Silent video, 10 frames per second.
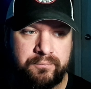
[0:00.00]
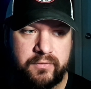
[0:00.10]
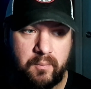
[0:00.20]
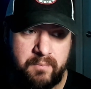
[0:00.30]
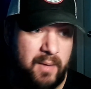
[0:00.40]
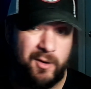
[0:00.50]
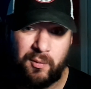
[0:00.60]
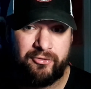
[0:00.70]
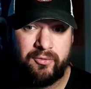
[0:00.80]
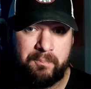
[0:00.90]
maybe it
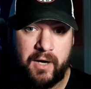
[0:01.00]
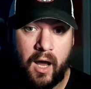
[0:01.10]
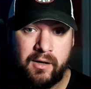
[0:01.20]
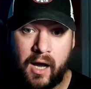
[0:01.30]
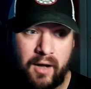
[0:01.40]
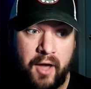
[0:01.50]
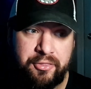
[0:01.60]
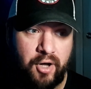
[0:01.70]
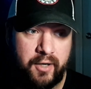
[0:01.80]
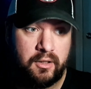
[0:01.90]
wasn't, but I
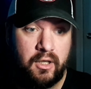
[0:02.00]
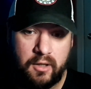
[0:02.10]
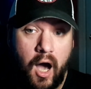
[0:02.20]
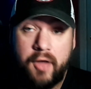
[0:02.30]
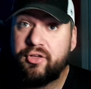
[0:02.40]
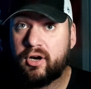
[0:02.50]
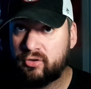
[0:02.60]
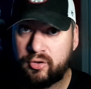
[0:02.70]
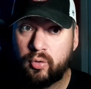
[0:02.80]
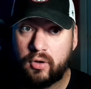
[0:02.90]
thought it
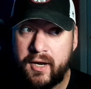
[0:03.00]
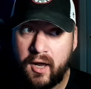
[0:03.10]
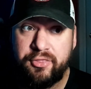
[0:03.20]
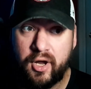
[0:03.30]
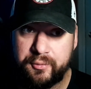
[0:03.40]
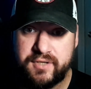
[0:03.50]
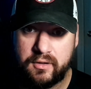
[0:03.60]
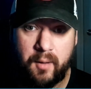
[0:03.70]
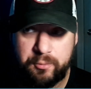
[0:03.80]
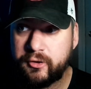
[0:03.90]
looked cool and I thought it was
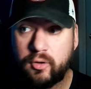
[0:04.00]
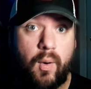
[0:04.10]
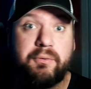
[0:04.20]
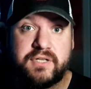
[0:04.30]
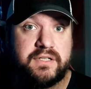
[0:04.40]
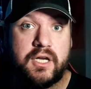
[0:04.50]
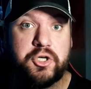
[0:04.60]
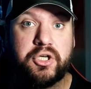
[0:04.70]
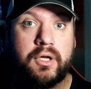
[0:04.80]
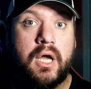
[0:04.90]
a pretty good
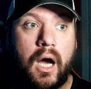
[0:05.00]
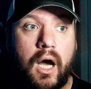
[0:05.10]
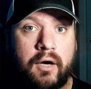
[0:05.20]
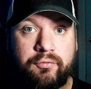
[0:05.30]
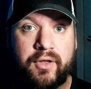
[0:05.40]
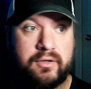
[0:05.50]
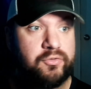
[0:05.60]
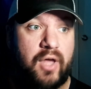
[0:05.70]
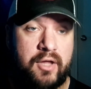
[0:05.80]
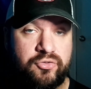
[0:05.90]
representation of things.
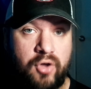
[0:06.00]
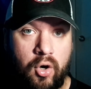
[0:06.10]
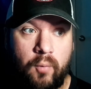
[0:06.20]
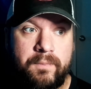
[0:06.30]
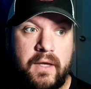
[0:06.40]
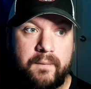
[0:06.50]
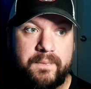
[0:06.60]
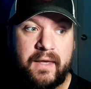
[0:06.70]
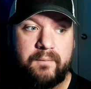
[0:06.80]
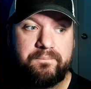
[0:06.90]
And so
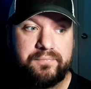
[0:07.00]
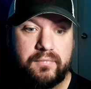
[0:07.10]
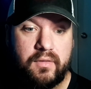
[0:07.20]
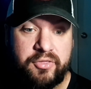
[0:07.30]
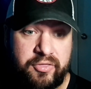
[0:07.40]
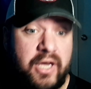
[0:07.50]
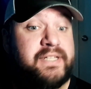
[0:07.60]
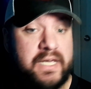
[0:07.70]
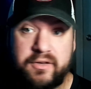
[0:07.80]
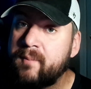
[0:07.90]

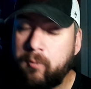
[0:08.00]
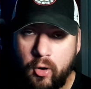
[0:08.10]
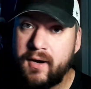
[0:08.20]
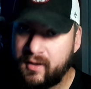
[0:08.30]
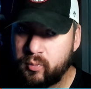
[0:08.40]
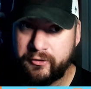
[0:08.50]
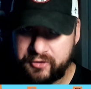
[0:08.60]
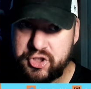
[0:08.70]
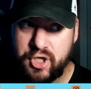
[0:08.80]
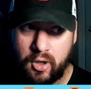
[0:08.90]
they put on a really
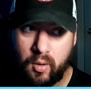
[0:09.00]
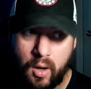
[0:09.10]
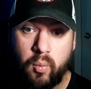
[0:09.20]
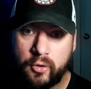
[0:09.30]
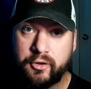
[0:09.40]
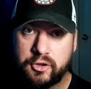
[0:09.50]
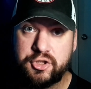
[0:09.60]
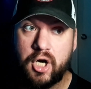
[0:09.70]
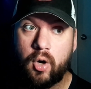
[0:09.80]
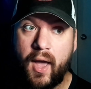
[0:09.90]
good
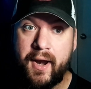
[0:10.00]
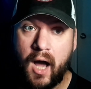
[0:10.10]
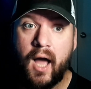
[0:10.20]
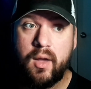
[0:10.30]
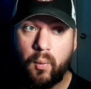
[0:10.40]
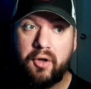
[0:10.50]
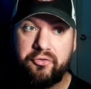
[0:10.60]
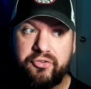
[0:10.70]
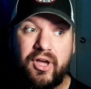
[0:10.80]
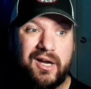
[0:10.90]
show and I
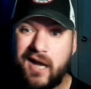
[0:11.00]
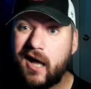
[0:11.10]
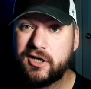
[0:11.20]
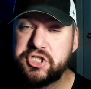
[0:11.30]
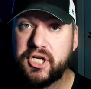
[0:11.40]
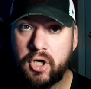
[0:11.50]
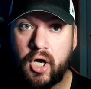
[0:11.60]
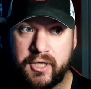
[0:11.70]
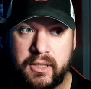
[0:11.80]
was kind of shitting on it